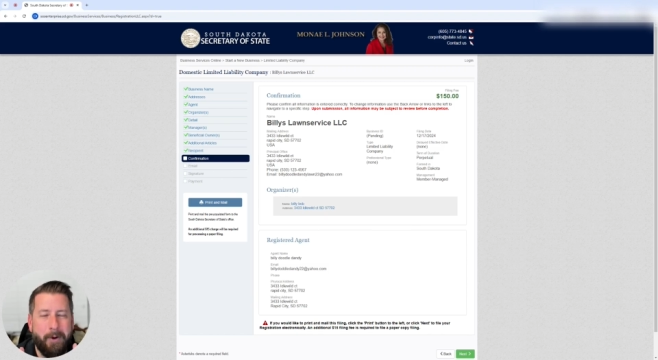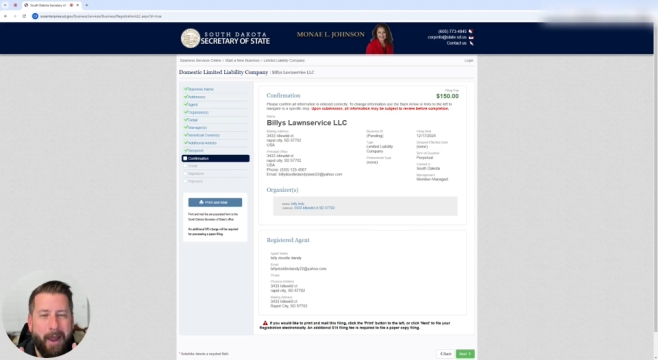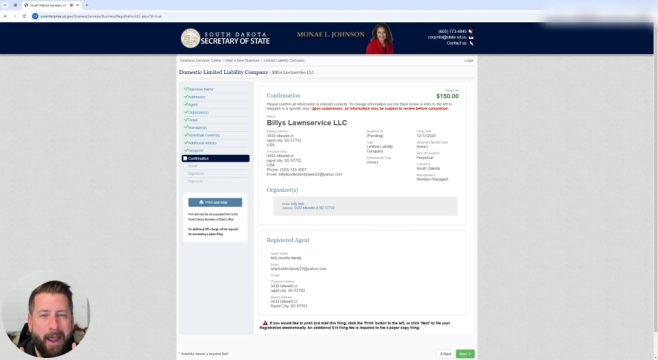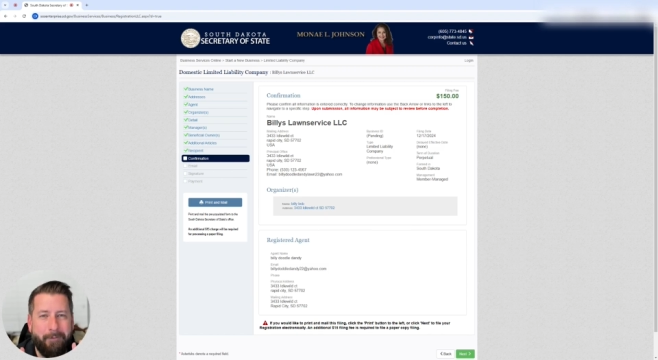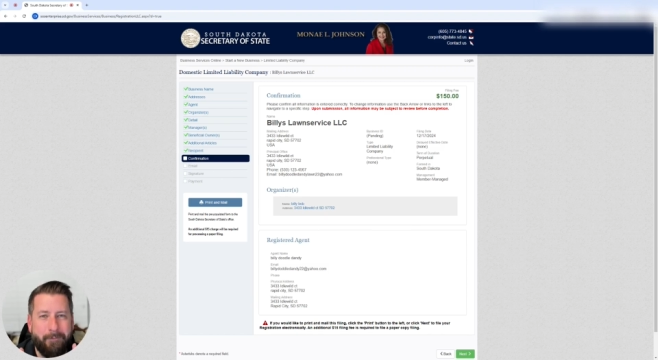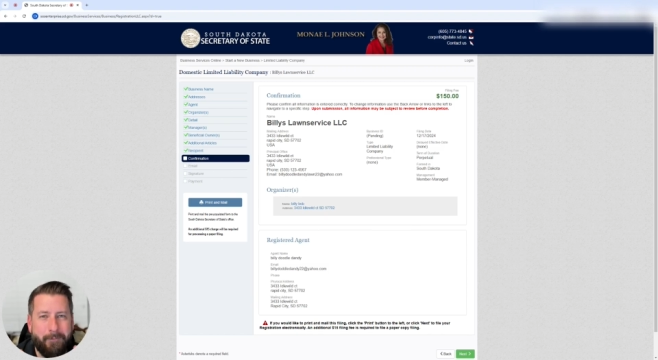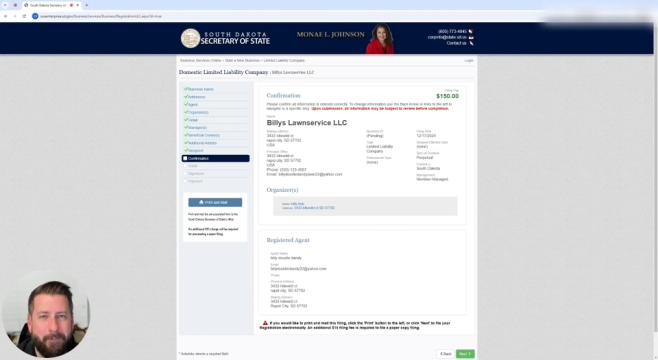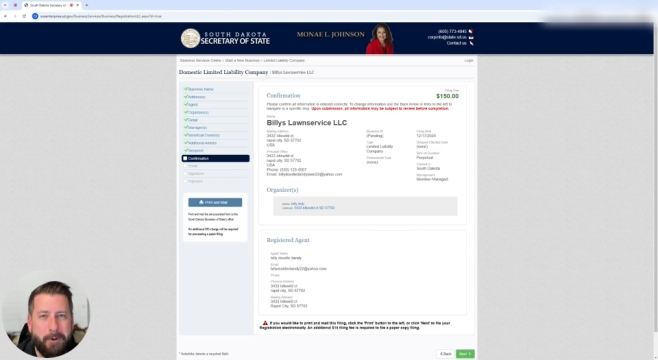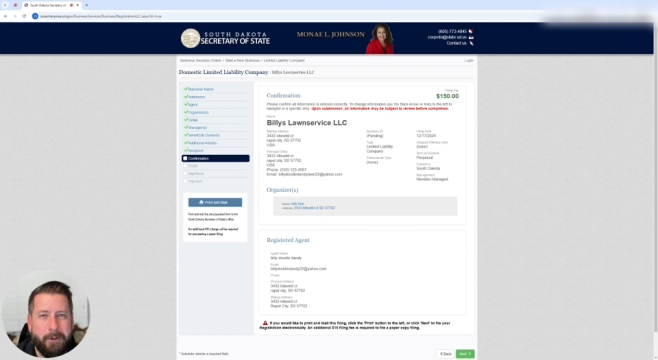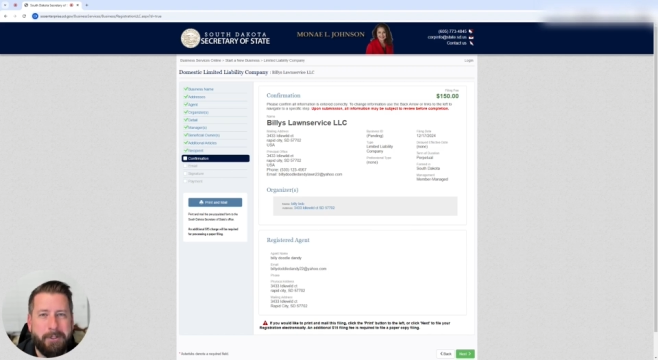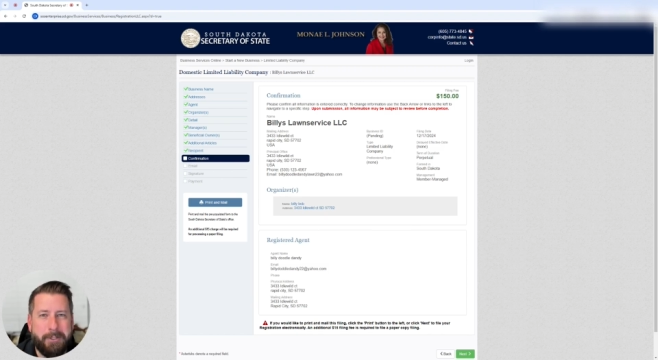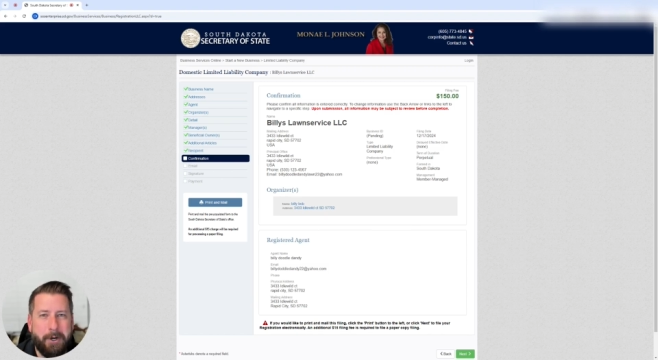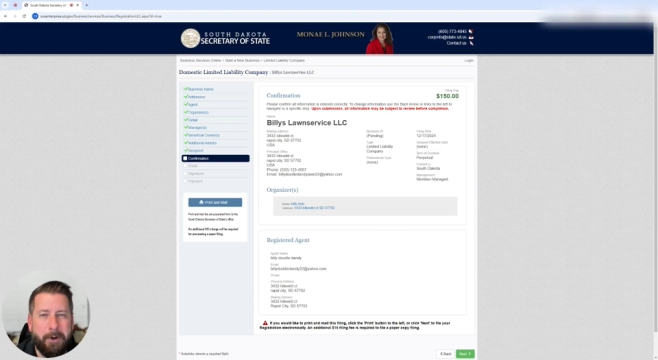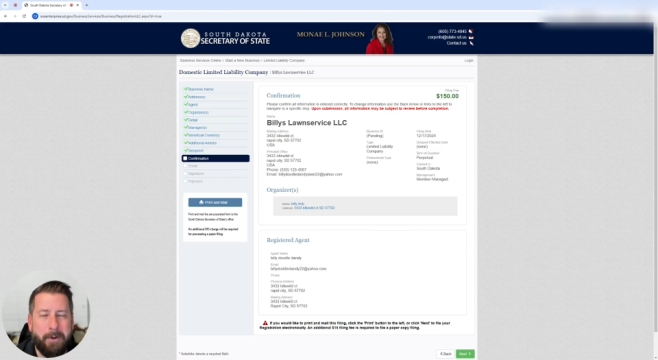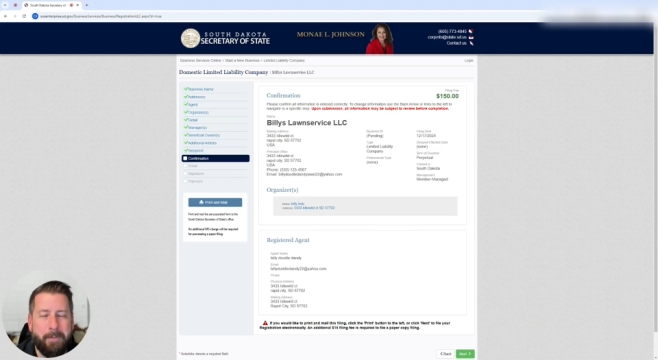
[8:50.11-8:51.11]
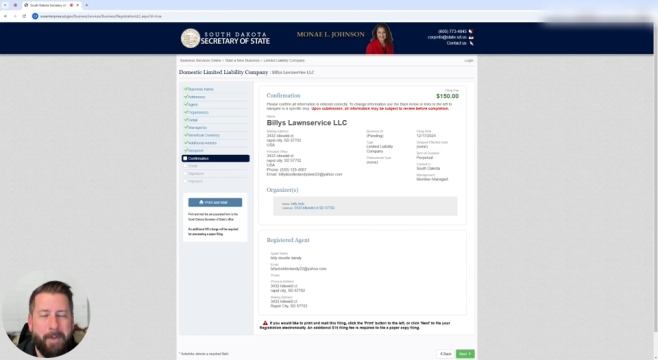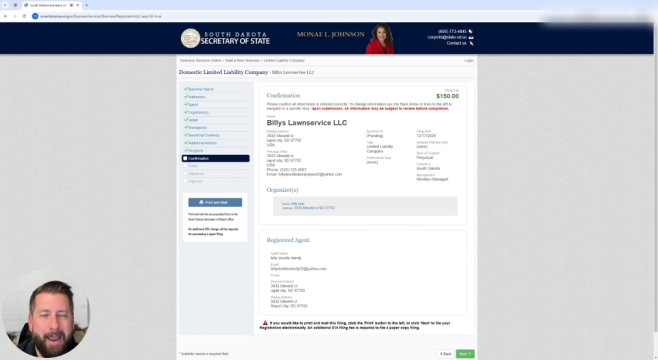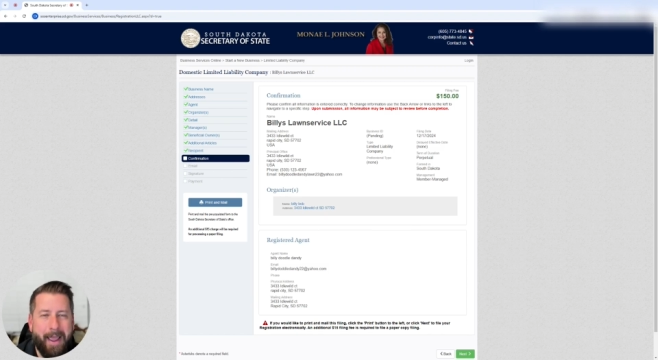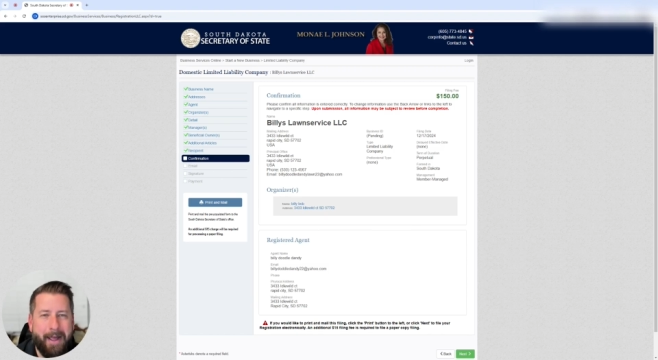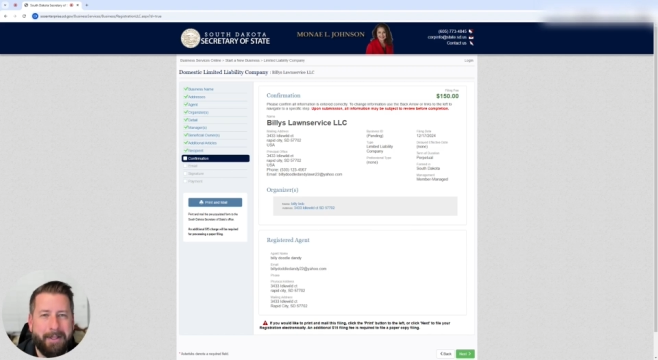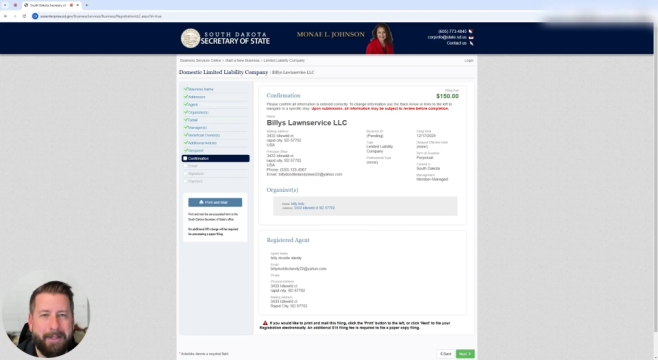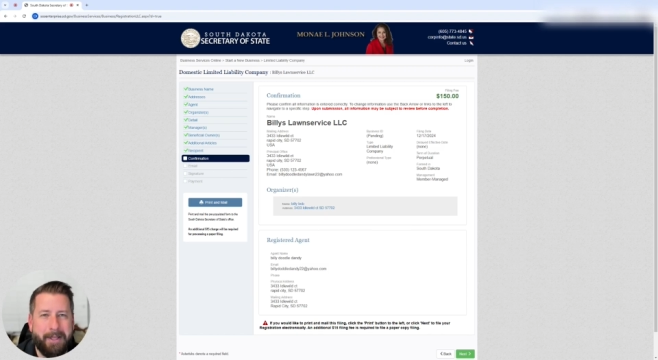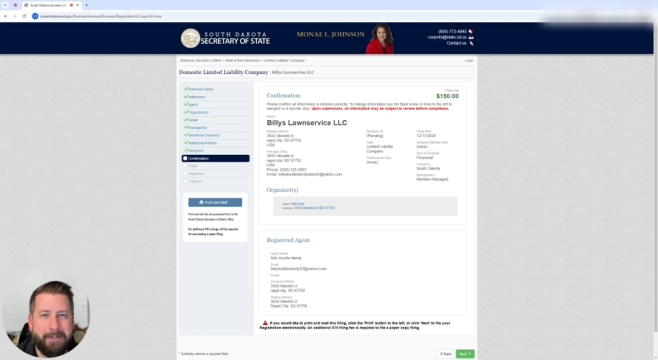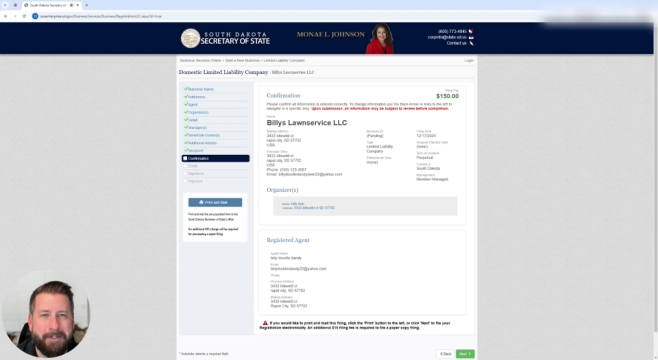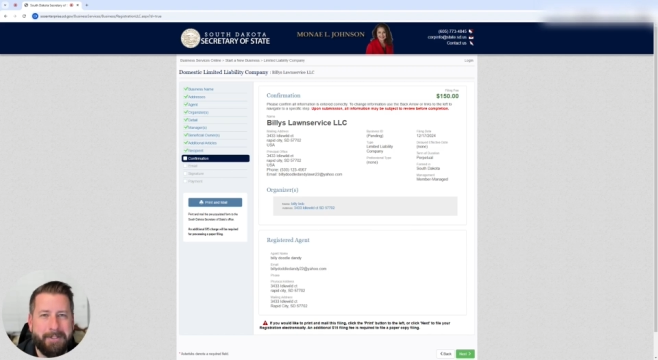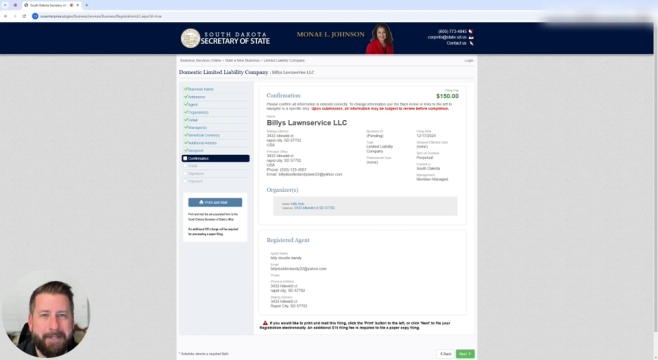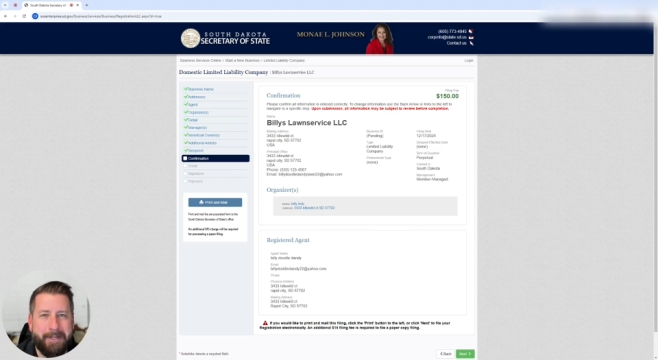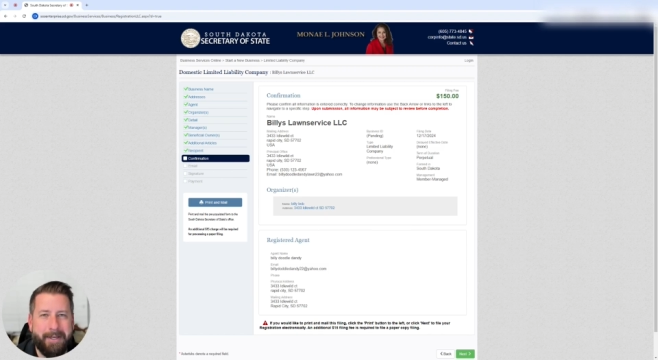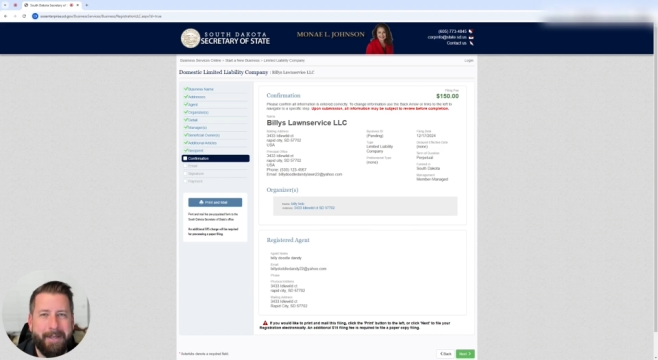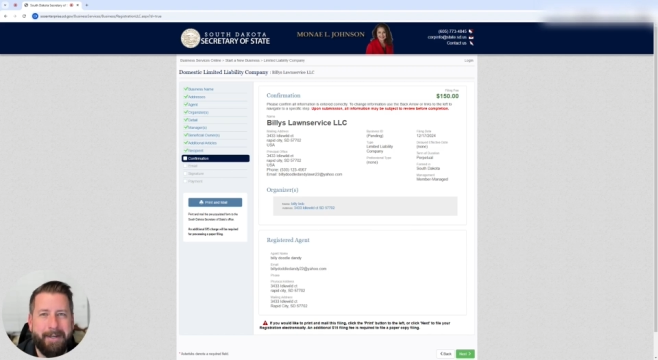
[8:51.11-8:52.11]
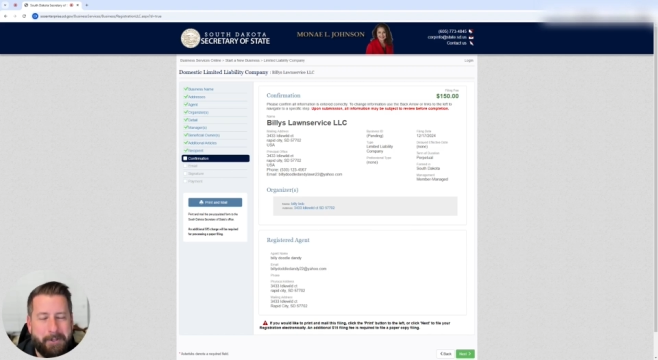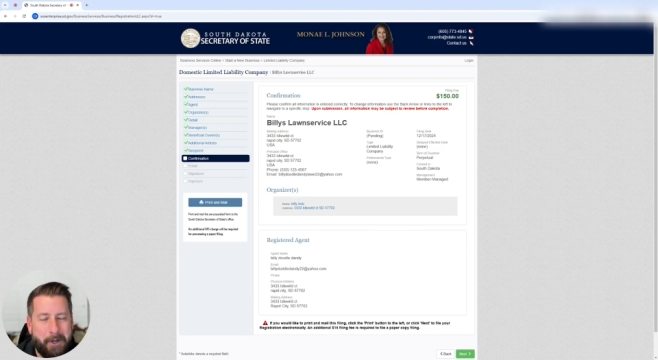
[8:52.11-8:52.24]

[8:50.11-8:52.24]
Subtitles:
when I first started my LLC.